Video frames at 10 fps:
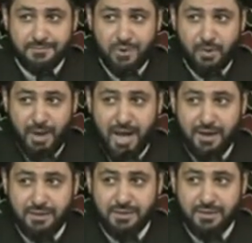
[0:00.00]
per
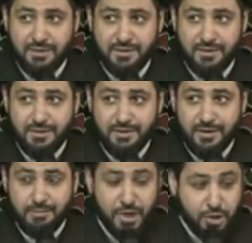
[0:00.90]
month,
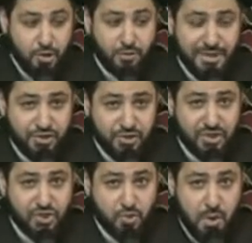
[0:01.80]
but you know that you're
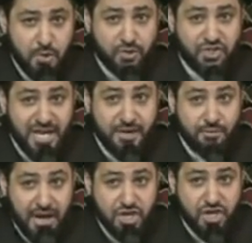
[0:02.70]
destroying your
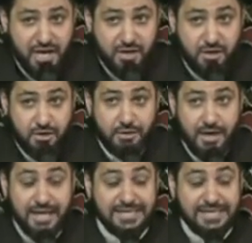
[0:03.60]
generation here.